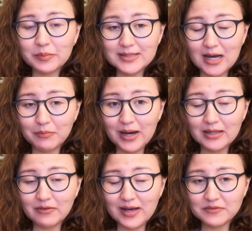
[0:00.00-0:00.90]
will be done by
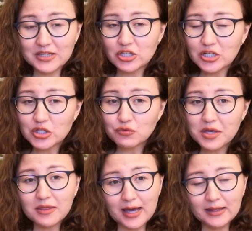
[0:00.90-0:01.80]
the fast fashion
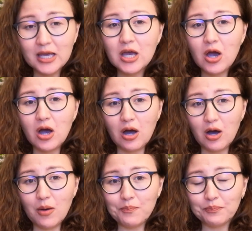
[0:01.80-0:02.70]
industry, then
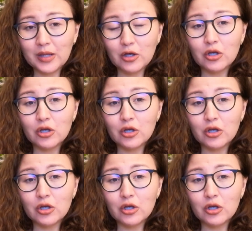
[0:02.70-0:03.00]
um,